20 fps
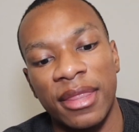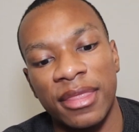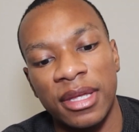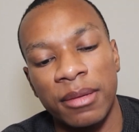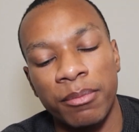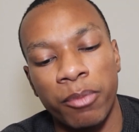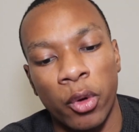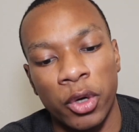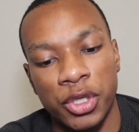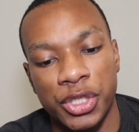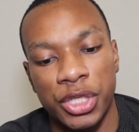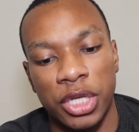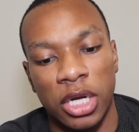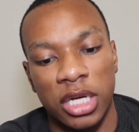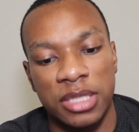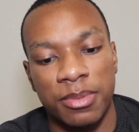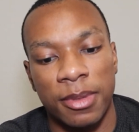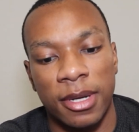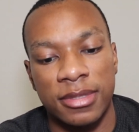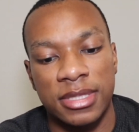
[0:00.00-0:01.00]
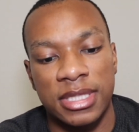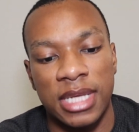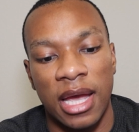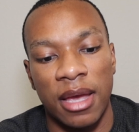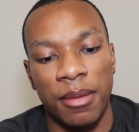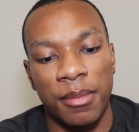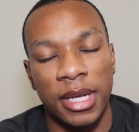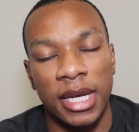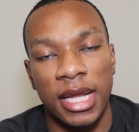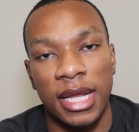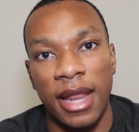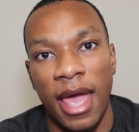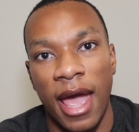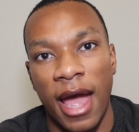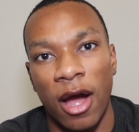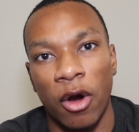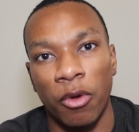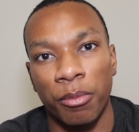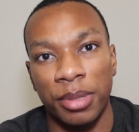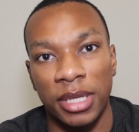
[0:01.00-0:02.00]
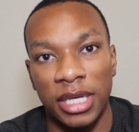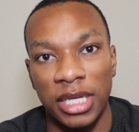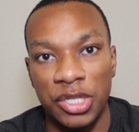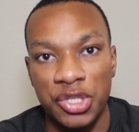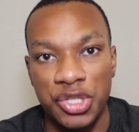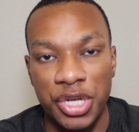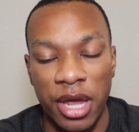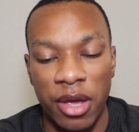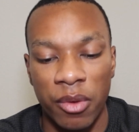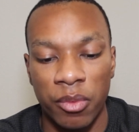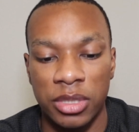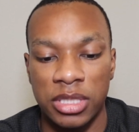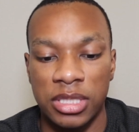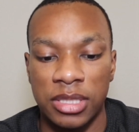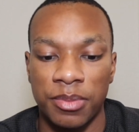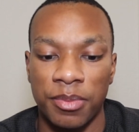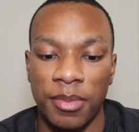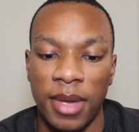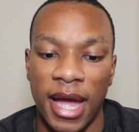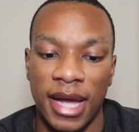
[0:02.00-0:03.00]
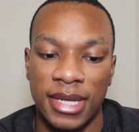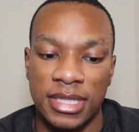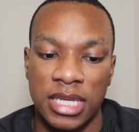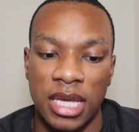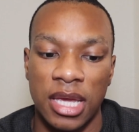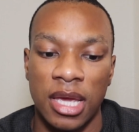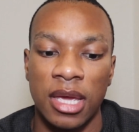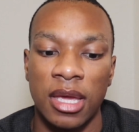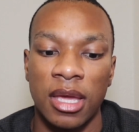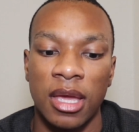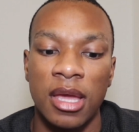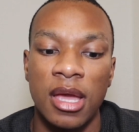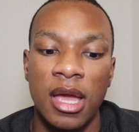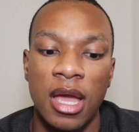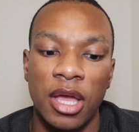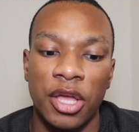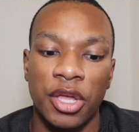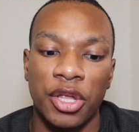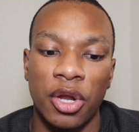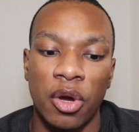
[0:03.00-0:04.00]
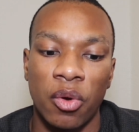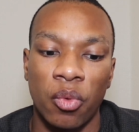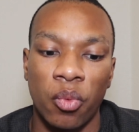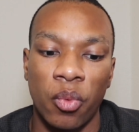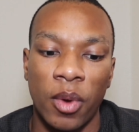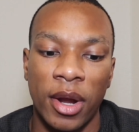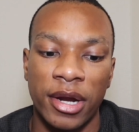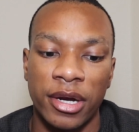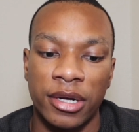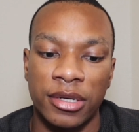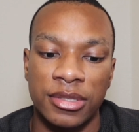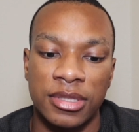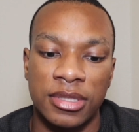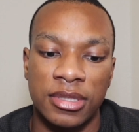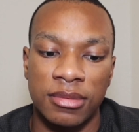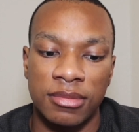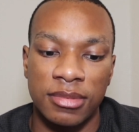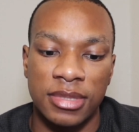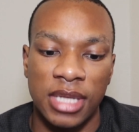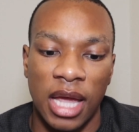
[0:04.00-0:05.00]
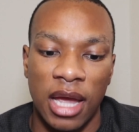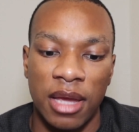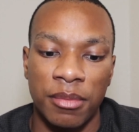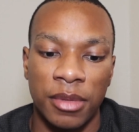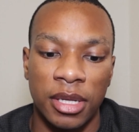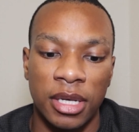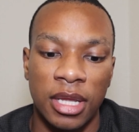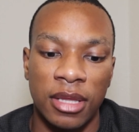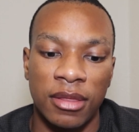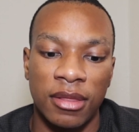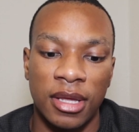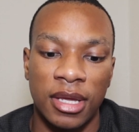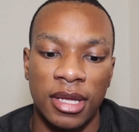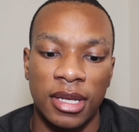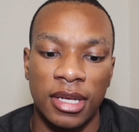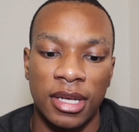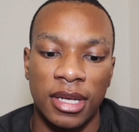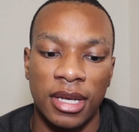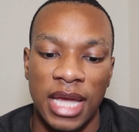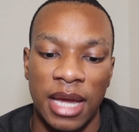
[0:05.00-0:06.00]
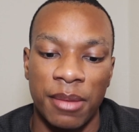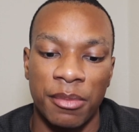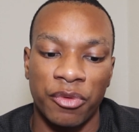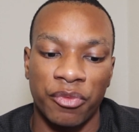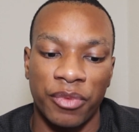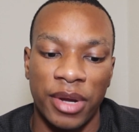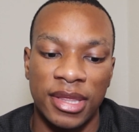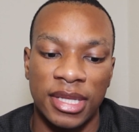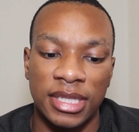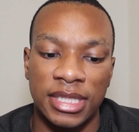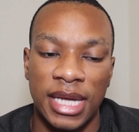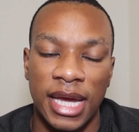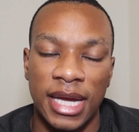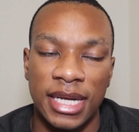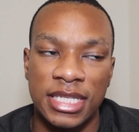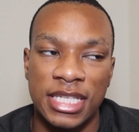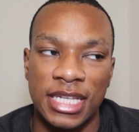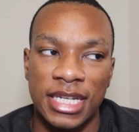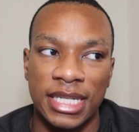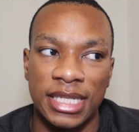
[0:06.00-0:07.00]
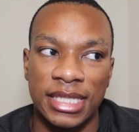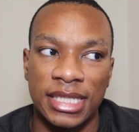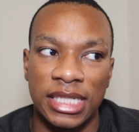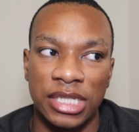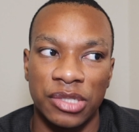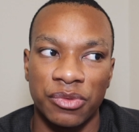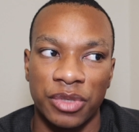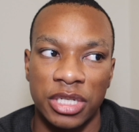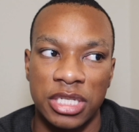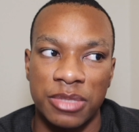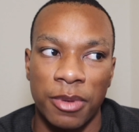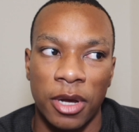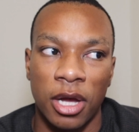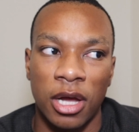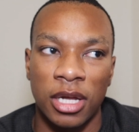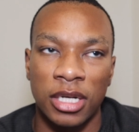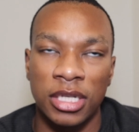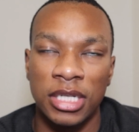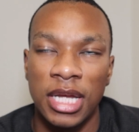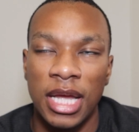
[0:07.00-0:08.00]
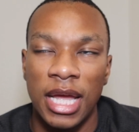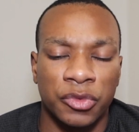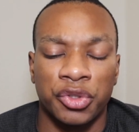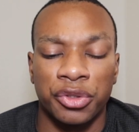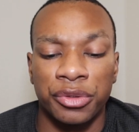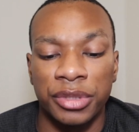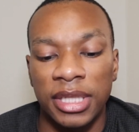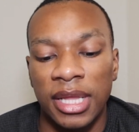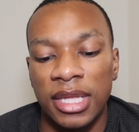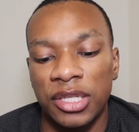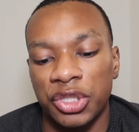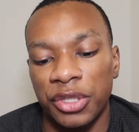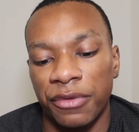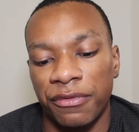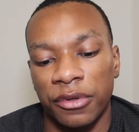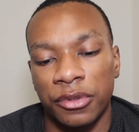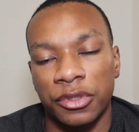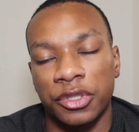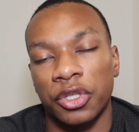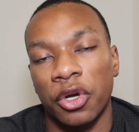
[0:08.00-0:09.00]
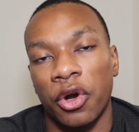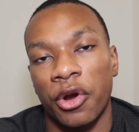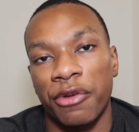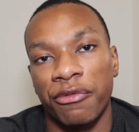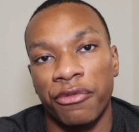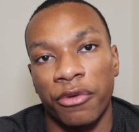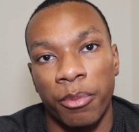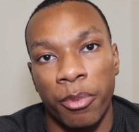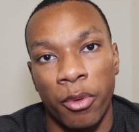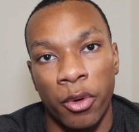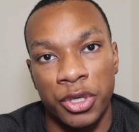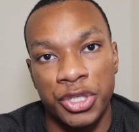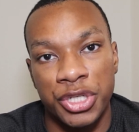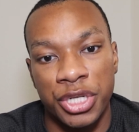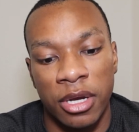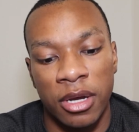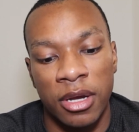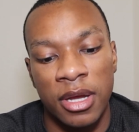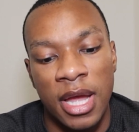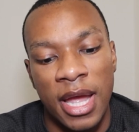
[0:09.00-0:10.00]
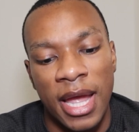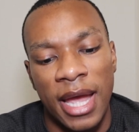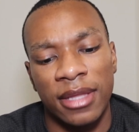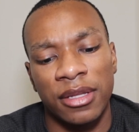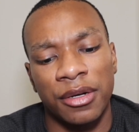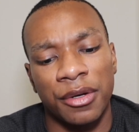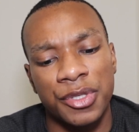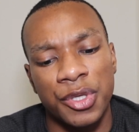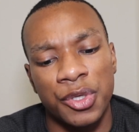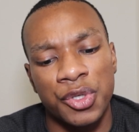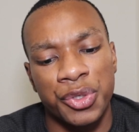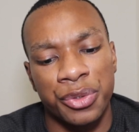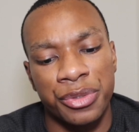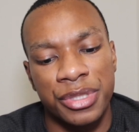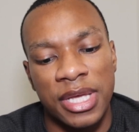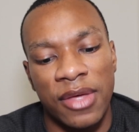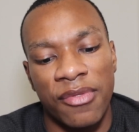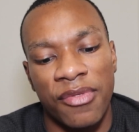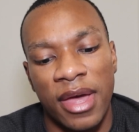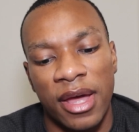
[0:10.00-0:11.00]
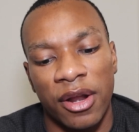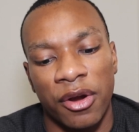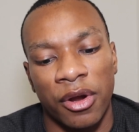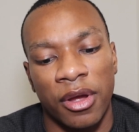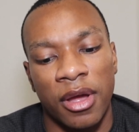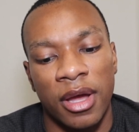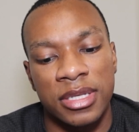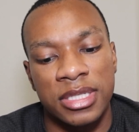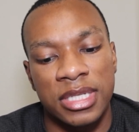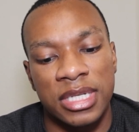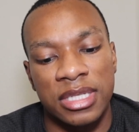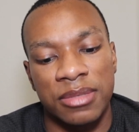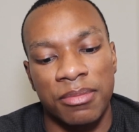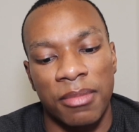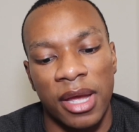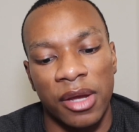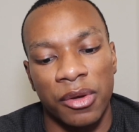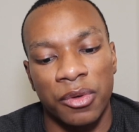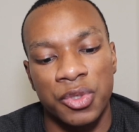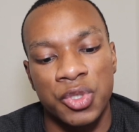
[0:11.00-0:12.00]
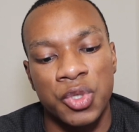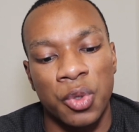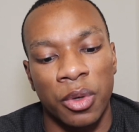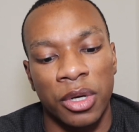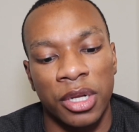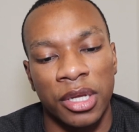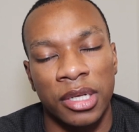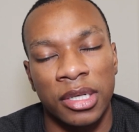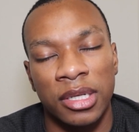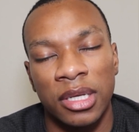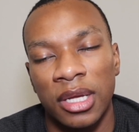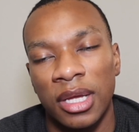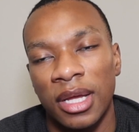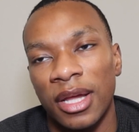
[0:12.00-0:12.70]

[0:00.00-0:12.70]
then Portia talks about Simon and how PJ was asking, you know, where's Simon? And then Simon read the text and he didn't respond. And Drew said that she feels sorry for Portia. And then also Drew said that her cousin is Michael Jordan.